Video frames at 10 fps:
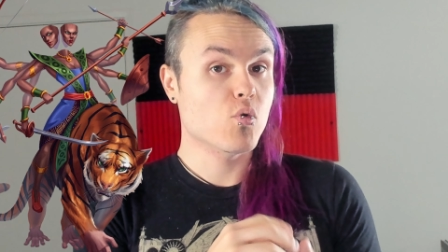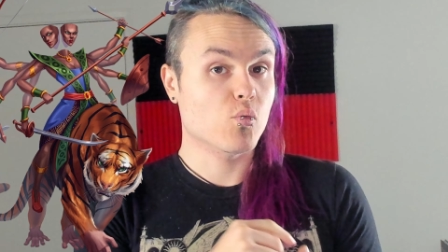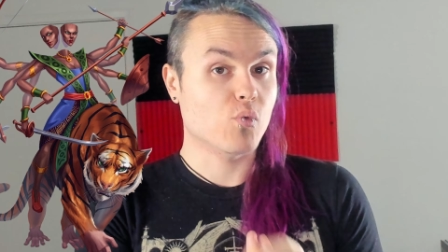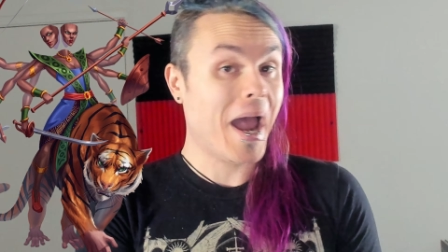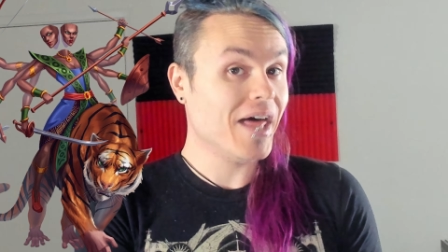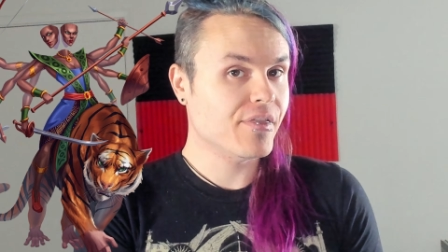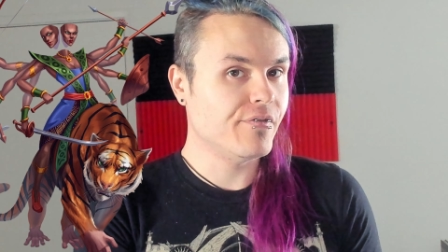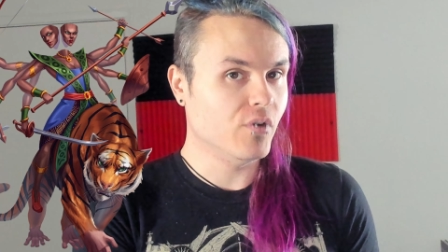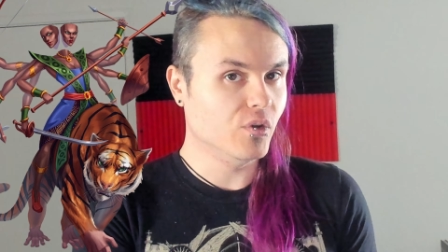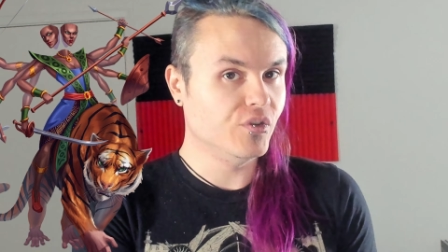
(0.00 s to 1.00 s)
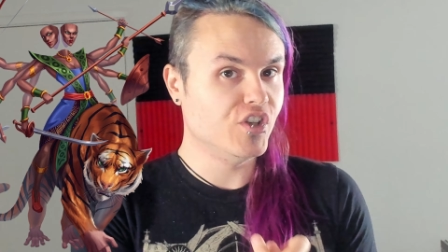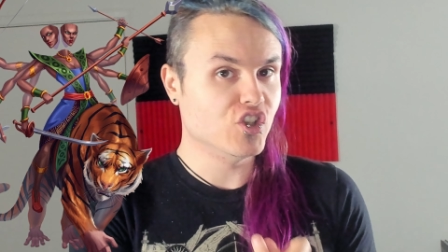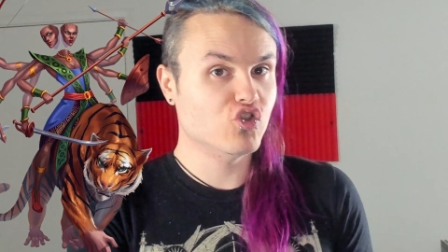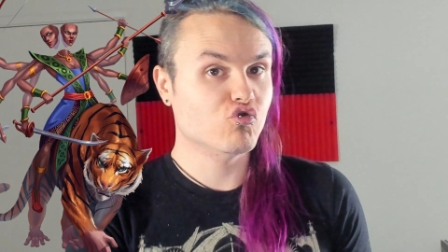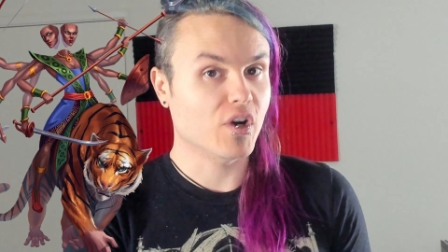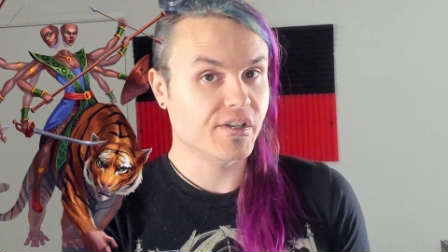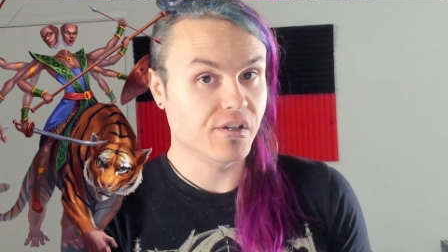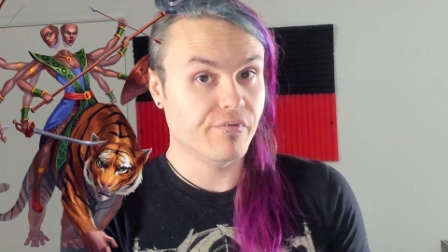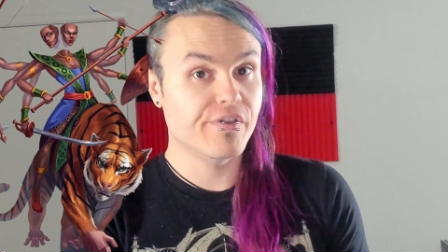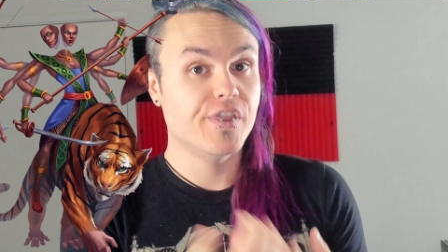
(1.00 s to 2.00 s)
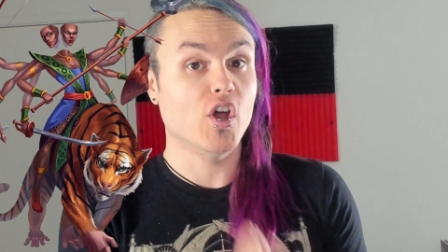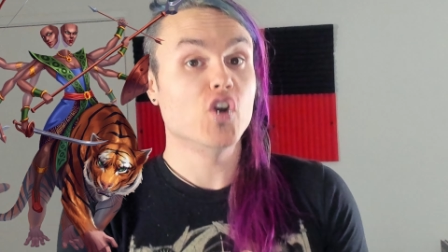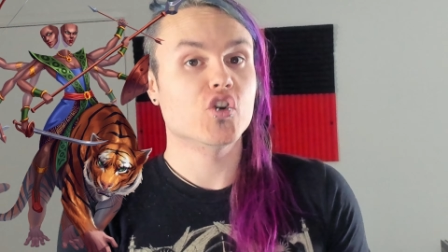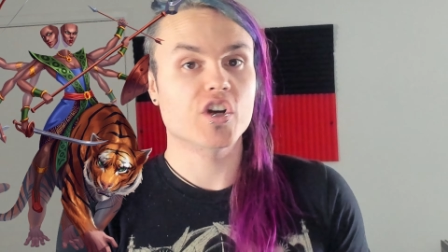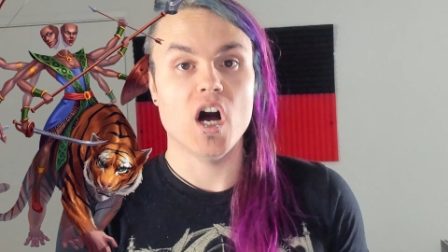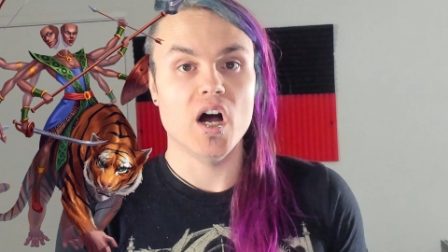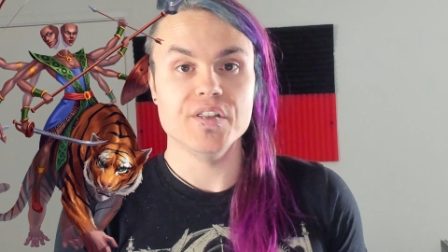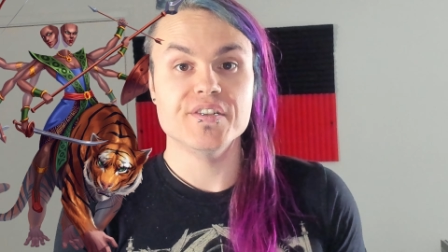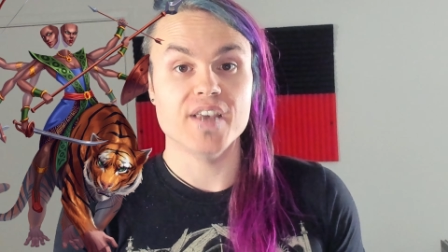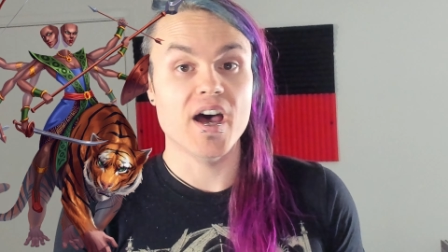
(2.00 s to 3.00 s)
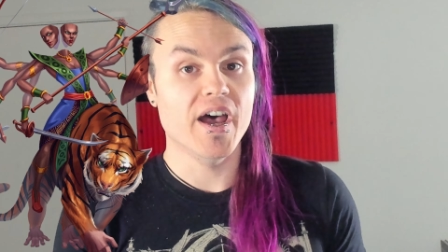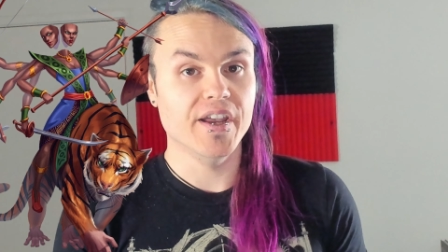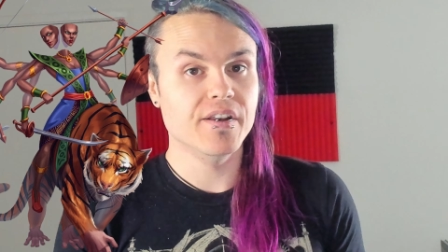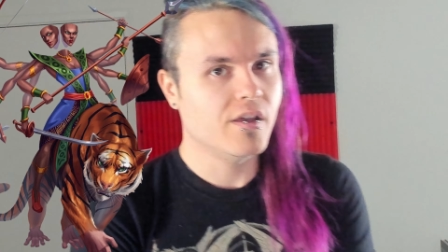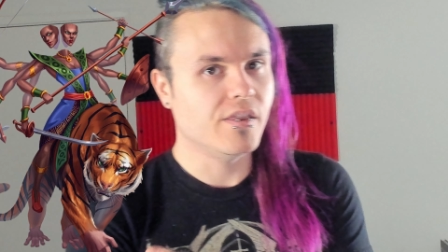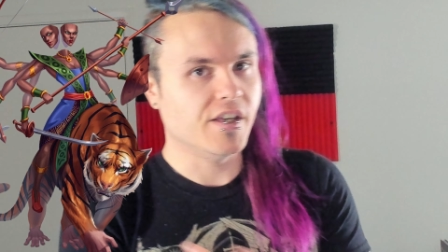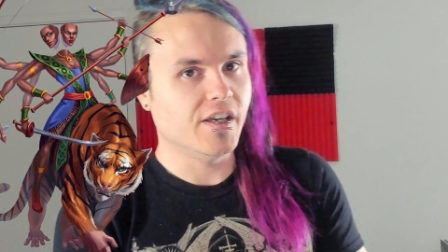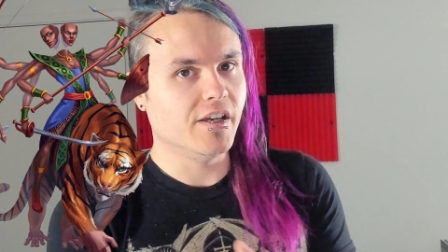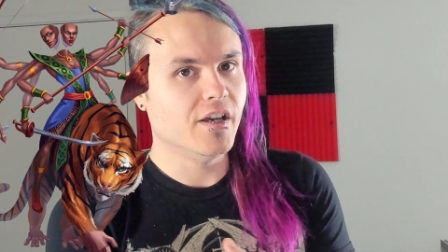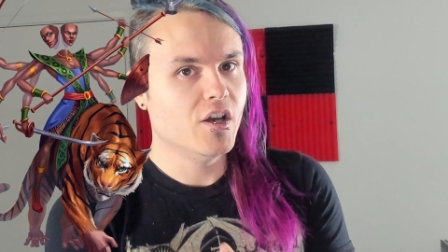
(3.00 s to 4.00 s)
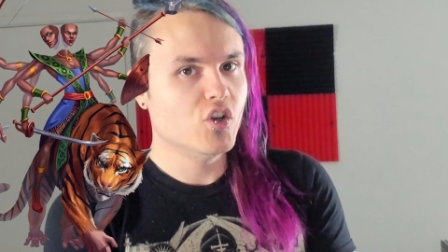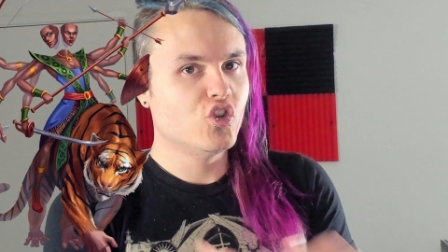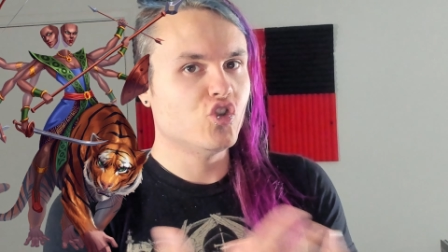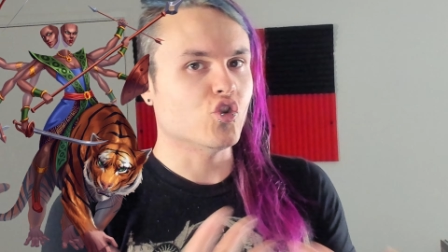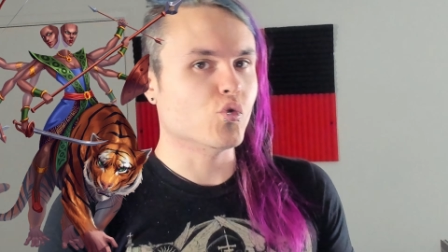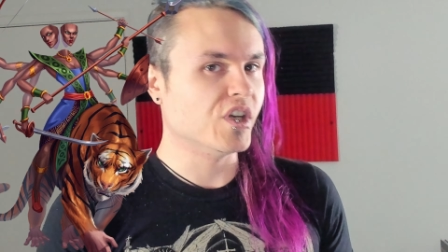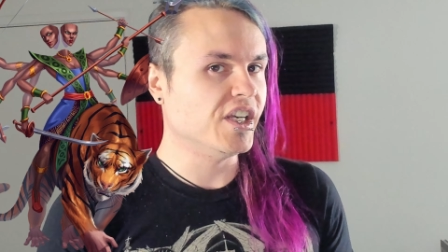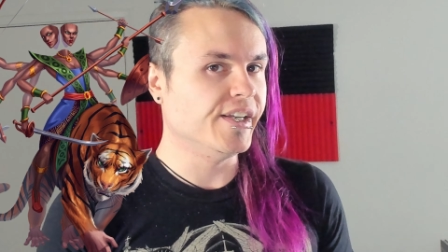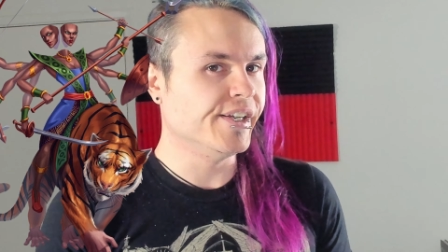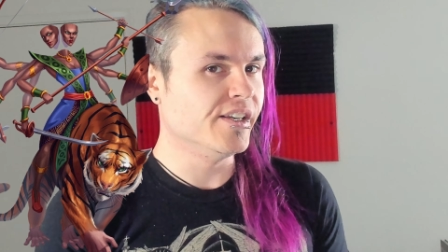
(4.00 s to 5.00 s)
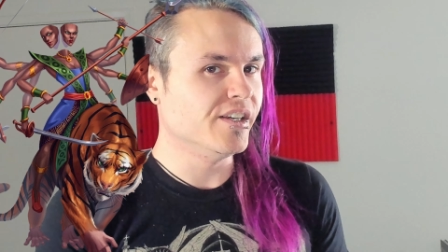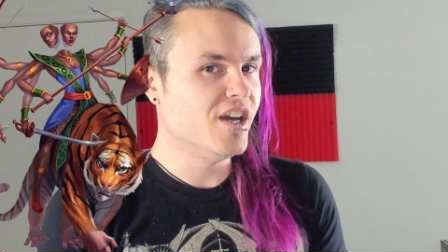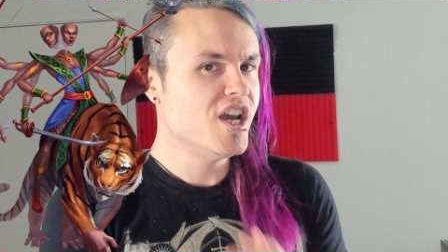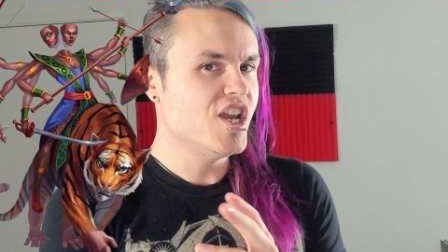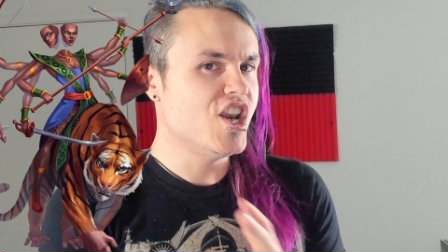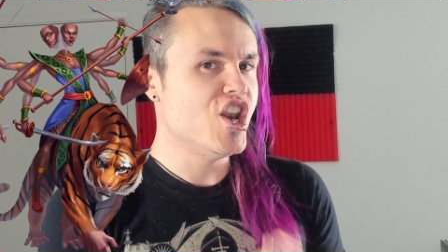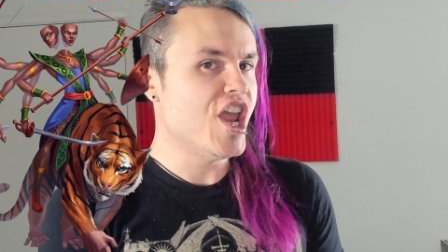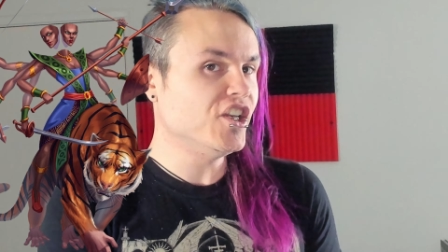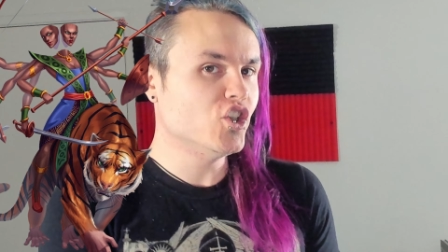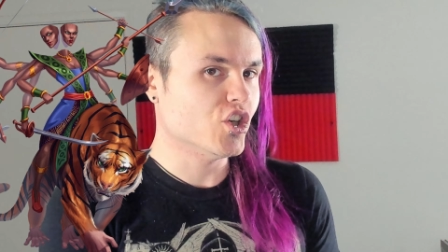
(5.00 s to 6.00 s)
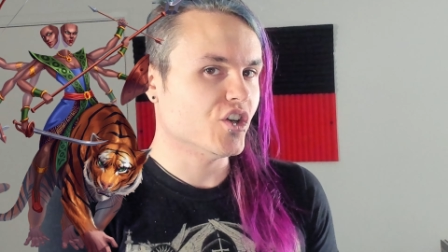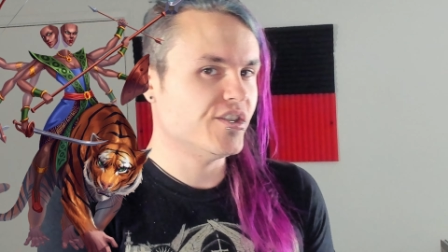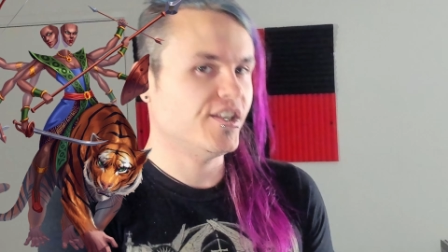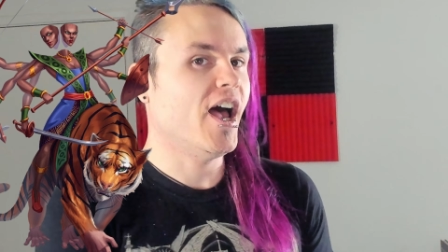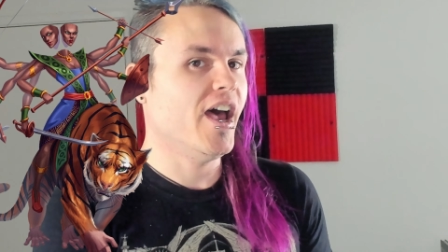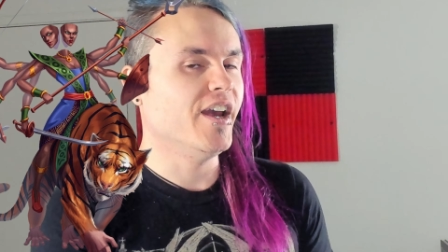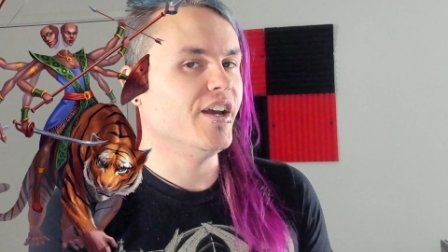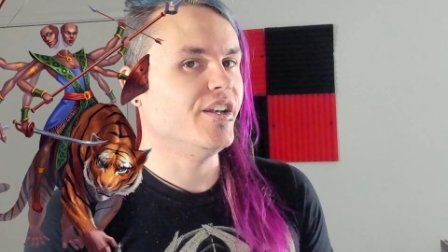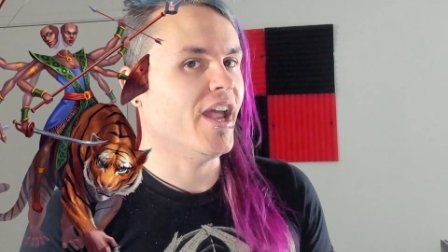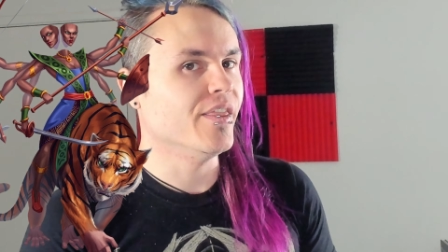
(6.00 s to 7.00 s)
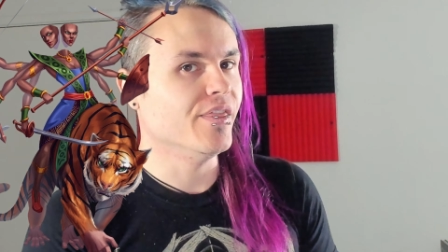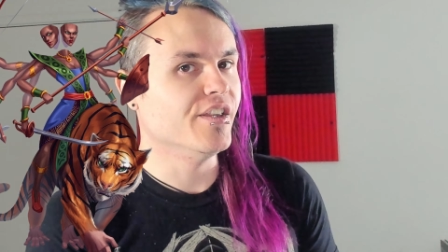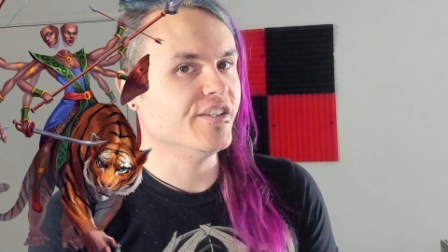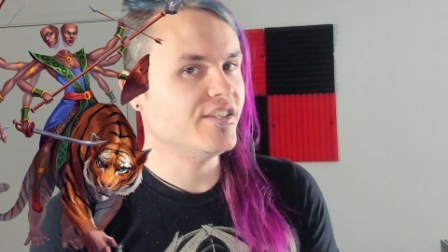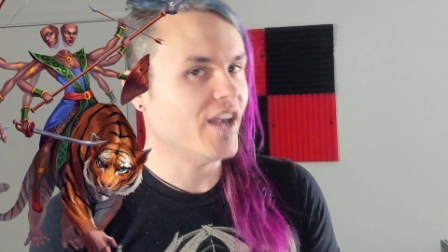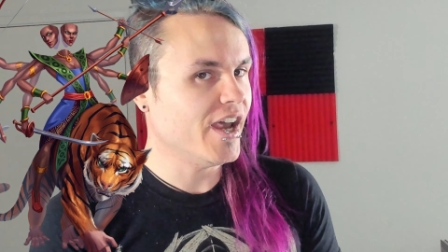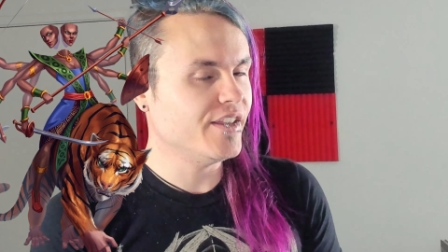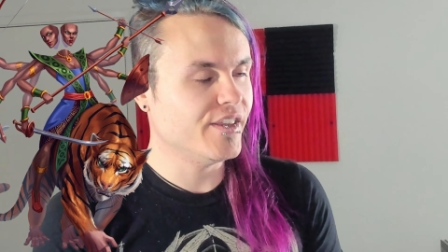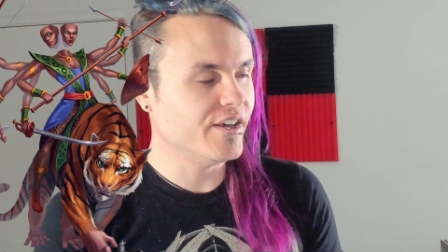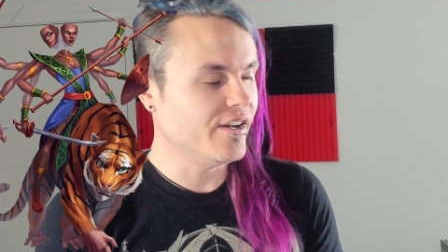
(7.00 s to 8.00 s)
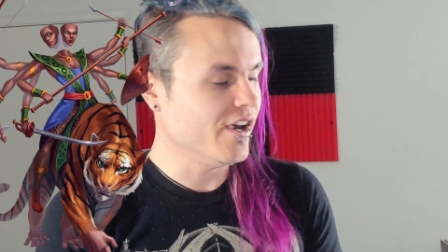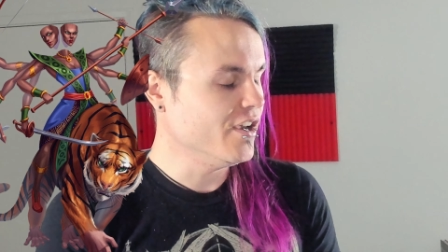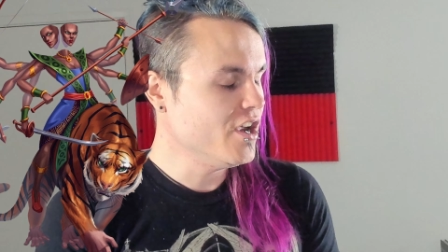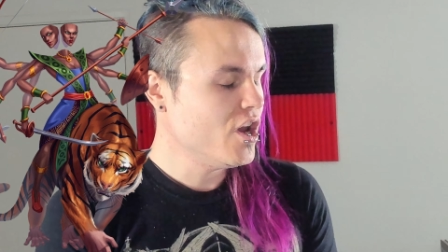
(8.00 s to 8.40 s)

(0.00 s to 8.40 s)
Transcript: wrathful, destructive thunder god side, the serene nature side, and the side that uh,